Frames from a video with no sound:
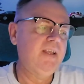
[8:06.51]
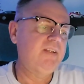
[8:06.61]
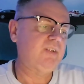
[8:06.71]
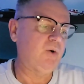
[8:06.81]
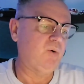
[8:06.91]

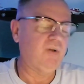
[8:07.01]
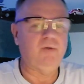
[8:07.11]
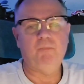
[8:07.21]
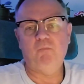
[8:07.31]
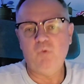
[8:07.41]

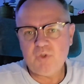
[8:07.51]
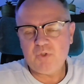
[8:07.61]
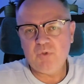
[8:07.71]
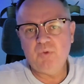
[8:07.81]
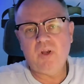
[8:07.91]
So would
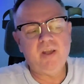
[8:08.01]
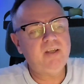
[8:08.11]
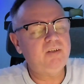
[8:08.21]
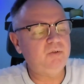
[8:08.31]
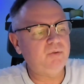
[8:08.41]
you
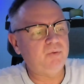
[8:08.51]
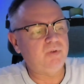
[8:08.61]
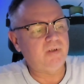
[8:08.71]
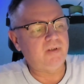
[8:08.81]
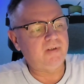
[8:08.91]
like
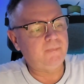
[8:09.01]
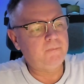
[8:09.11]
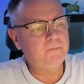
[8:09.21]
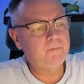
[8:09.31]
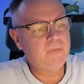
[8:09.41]
to
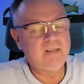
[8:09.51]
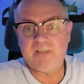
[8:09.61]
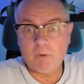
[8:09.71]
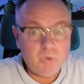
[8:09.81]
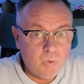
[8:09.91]

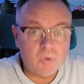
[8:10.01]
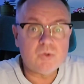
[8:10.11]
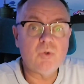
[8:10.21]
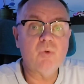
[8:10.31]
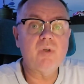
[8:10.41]
tell your
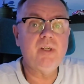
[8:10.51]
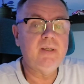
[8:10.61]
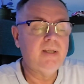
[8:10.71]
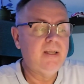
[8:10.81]
story?